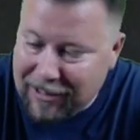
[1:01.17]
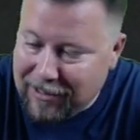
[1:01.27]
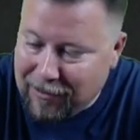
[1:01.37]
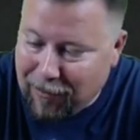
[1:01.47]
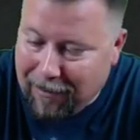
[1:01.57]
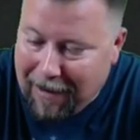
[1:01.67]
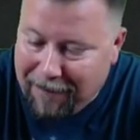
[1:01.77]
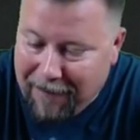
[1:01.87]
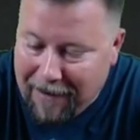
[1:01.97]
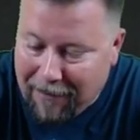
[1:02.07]
is one of my
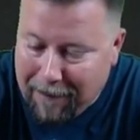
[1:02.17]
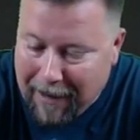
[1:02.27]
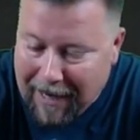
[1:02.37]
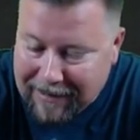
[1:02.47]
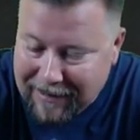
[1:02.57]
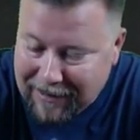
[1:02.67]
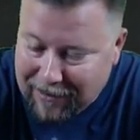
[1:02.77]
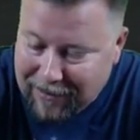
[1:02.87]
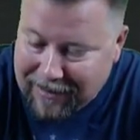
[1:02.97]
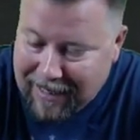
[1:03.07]
favorite boxes, so
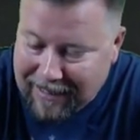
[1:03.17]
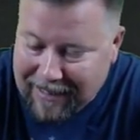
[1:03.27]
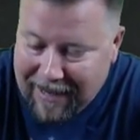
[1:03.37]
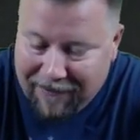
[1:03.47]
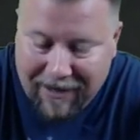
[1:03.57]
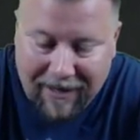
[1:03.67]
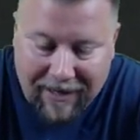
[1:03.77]
it's nice to have a